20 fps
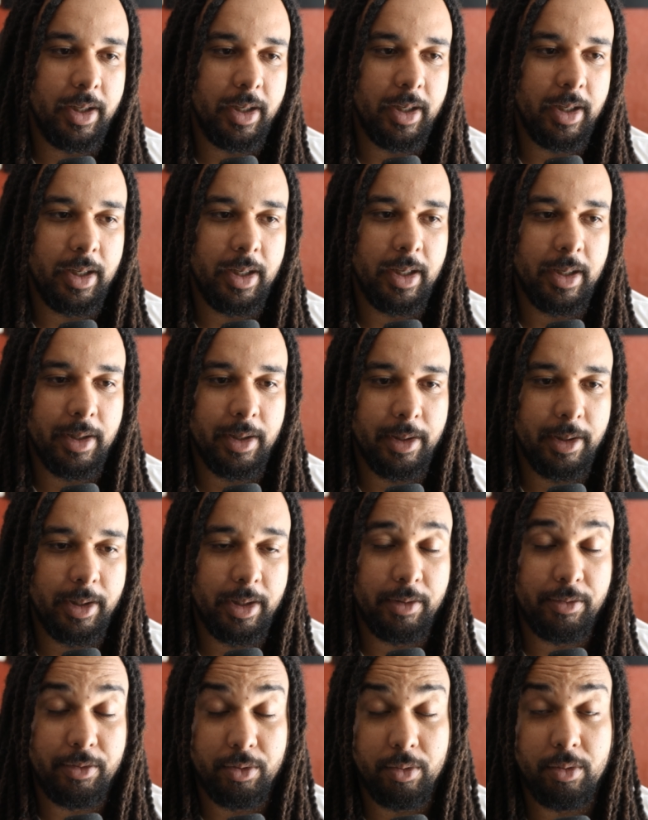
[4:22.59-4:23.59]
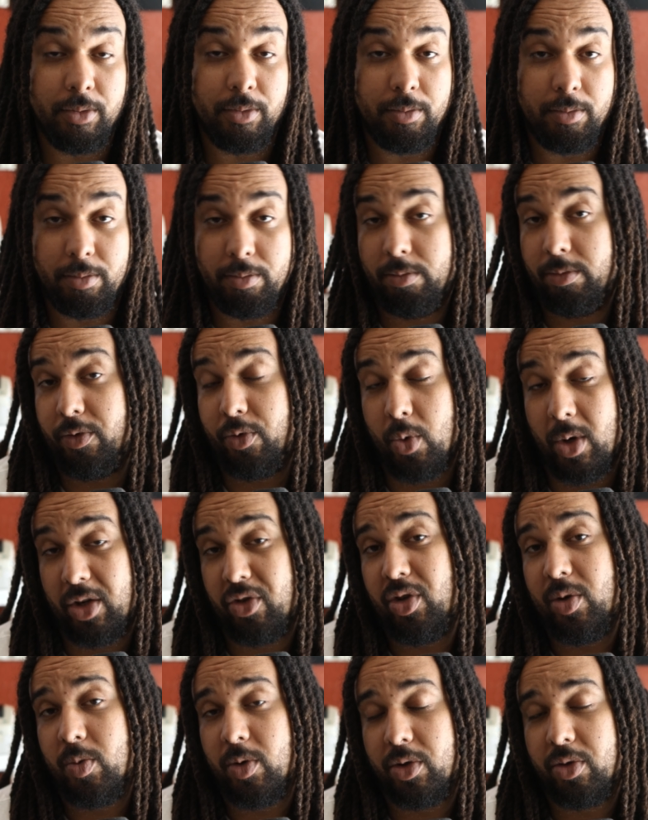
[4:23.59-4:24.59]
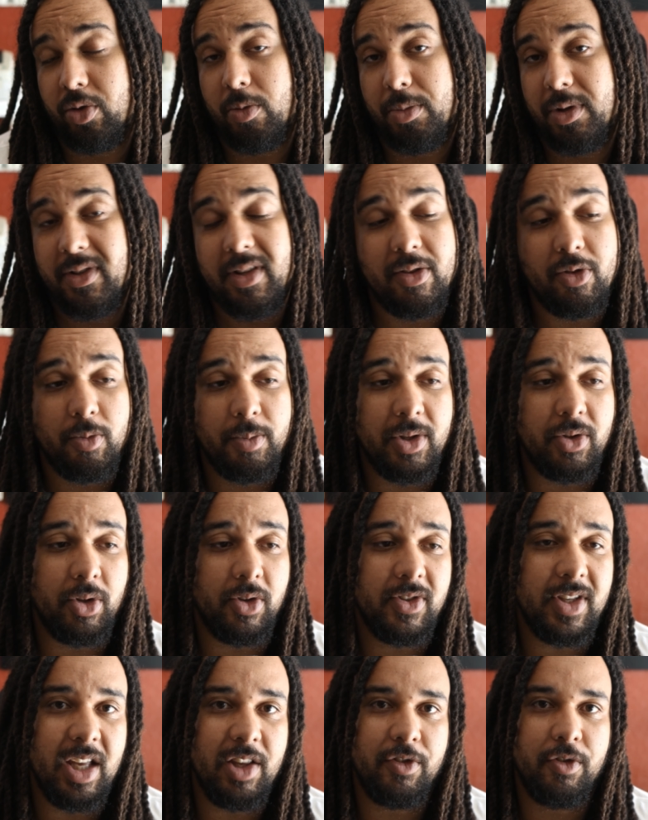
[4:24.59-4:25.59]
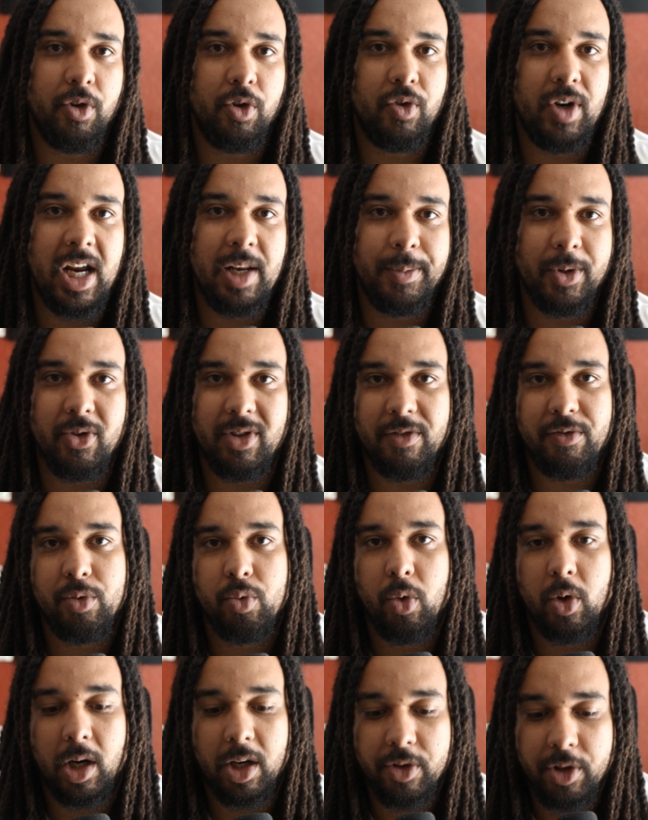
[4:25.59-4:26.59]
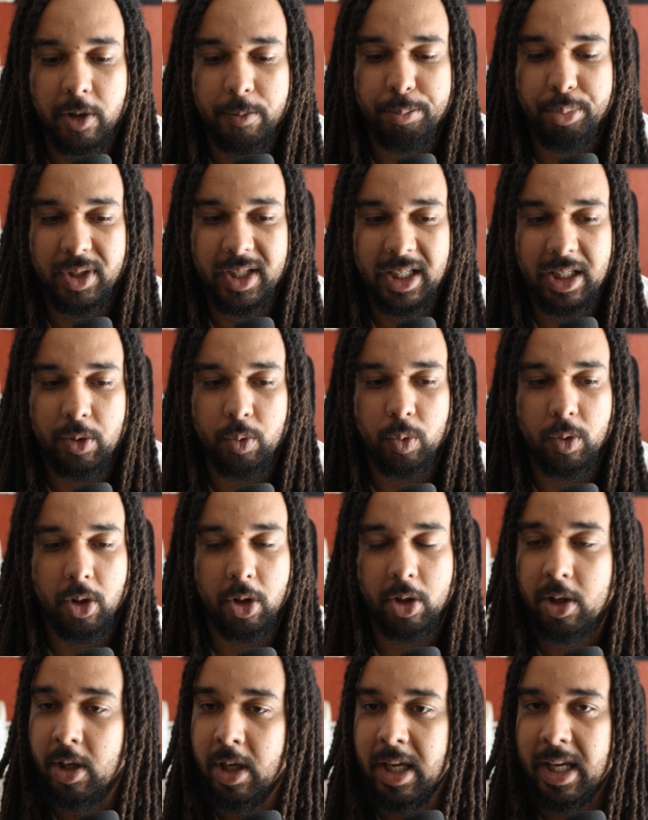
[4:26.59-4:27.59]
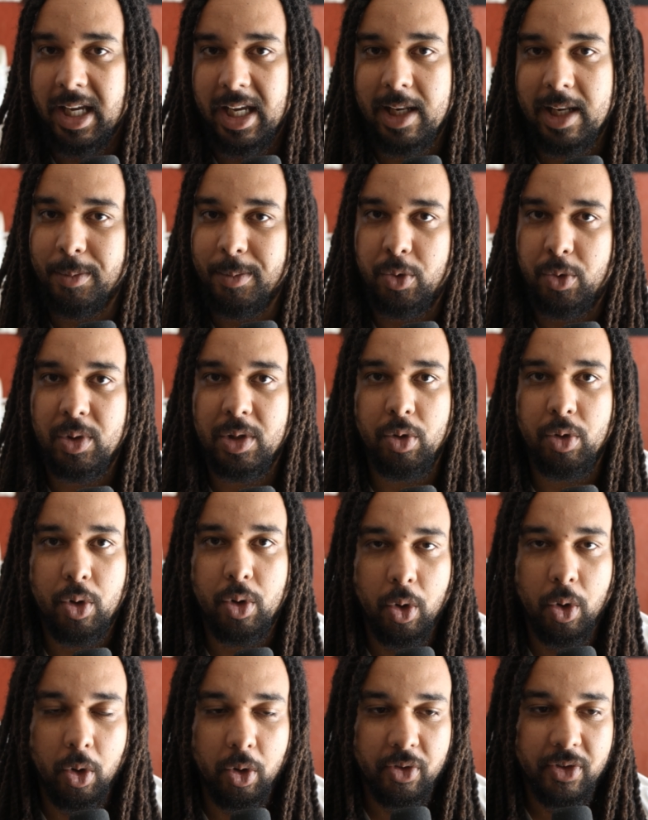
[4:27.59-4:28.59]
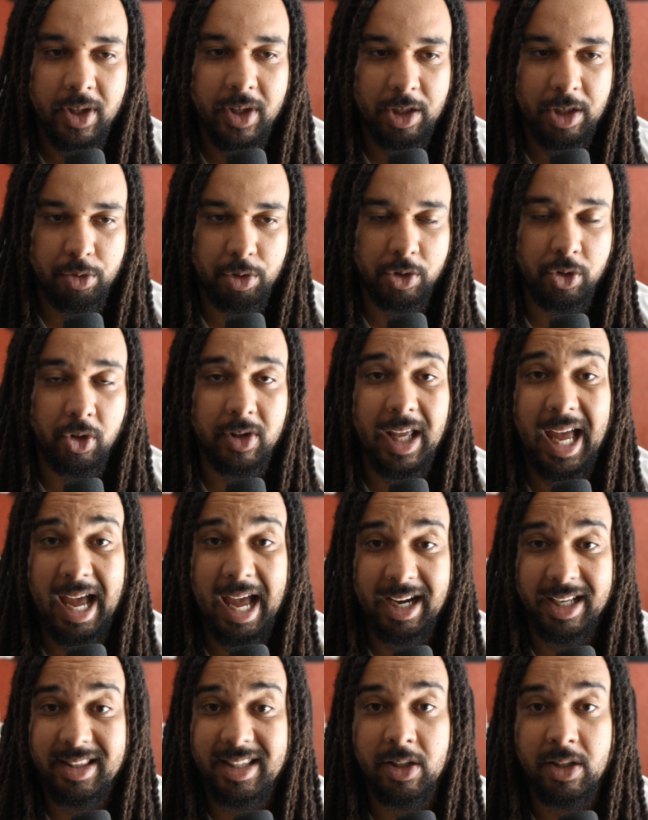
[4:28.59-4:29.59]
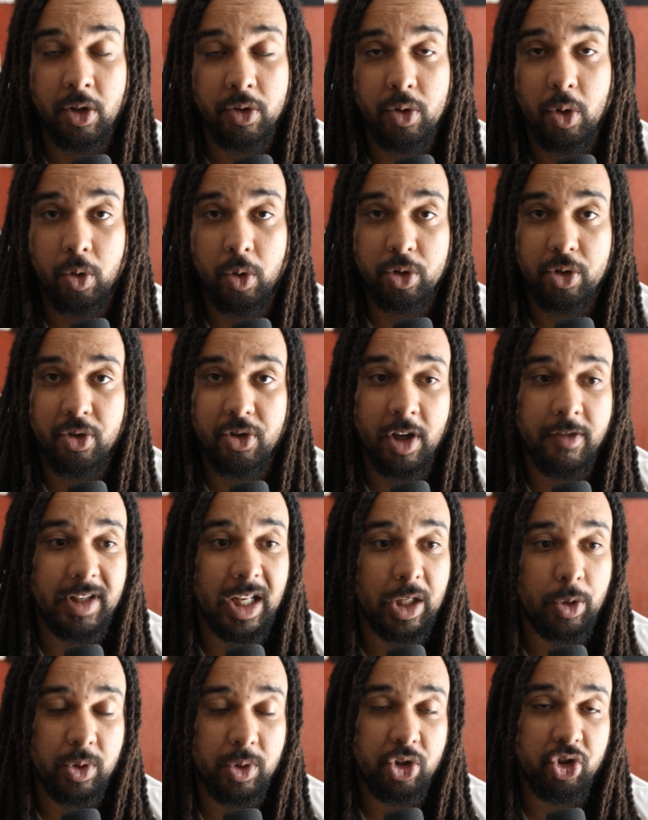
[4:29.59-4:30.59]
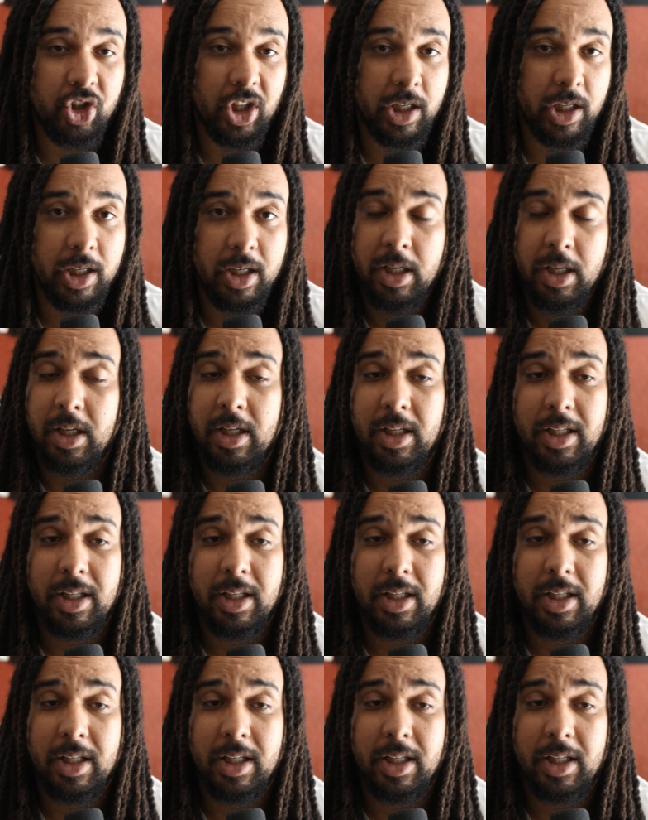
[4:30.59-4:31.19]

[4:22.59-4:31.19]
Uh, if you, if you actually want your business to be successful, right? Because if you are not putting in work in between the calls, if you're not acting on all the stuff that we share,